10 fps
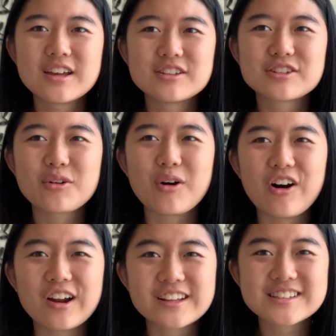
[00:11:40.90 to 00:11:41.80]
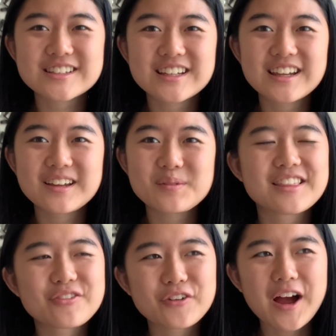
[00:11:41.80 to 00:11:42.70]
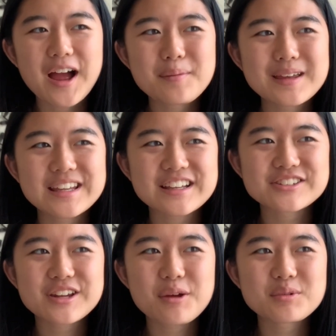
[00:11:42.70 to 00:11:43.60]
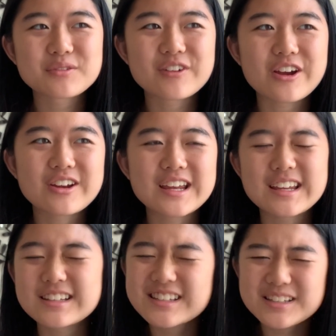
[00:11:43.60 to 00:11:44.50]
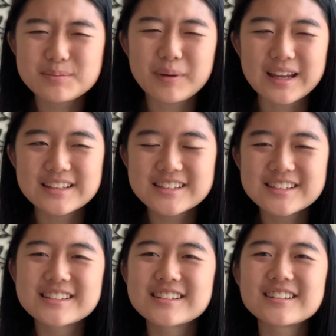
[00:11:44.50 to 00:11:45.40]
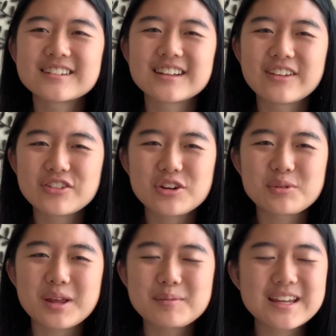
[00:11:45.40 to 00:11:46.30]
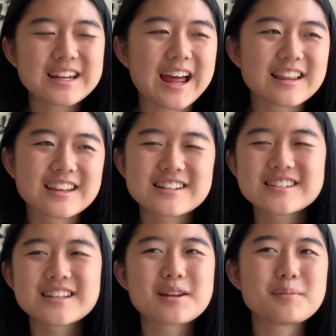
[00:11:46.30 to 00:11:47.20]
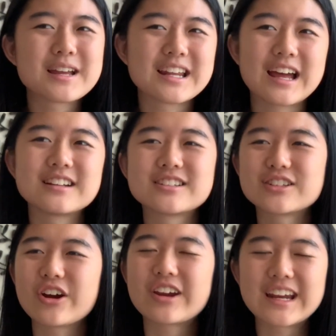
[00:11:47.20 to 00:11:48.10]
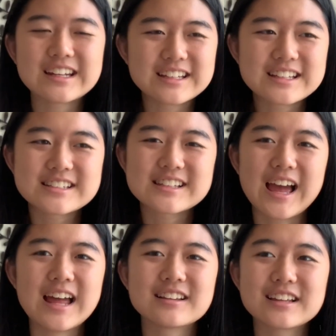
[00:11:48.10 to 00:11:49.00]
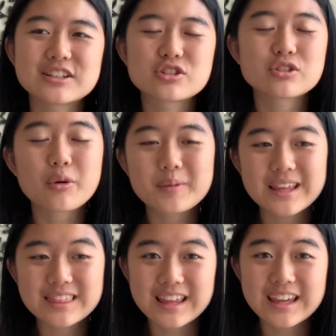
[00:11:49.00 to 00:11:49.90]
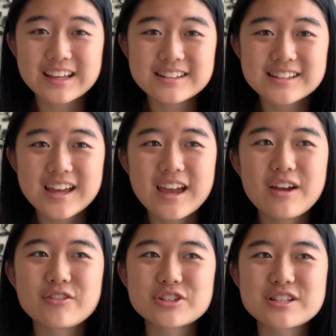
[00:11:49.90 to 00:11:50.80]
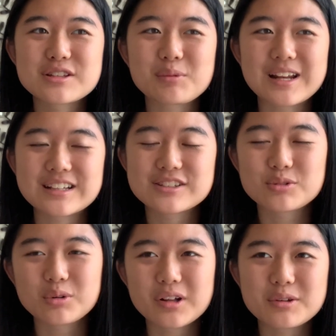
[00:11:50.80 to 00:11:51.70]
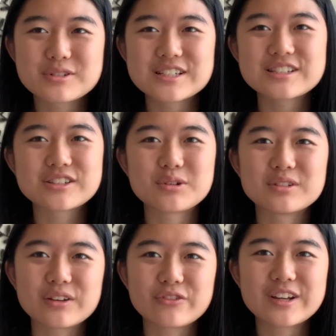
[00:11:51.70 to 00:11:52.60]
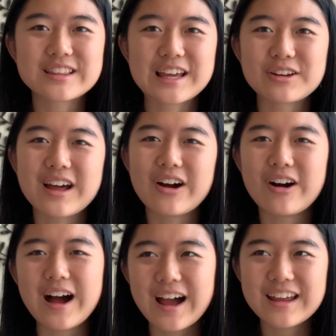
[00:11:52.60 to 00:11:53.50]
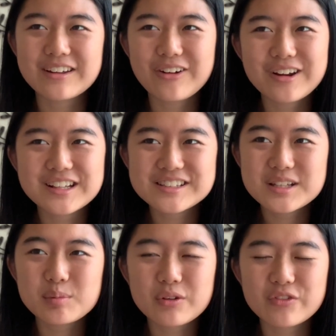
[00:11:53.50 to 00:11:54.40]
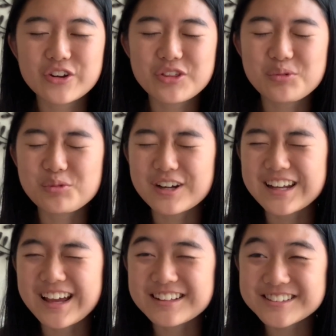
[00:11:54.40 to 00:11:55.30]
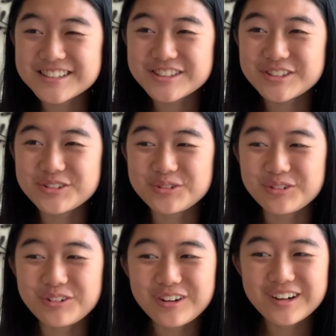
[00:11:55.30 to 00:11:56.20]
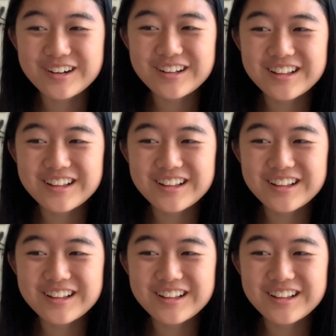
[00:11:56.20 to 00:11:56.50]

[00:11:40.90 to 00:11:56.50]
So honestly, the pho I made yesterday was very spiced, if you know what I mean. It had like cinnamon, it had star anise, it had like so many things. Versus the one at school, it was just so different that I'd honestly prefer the one at school.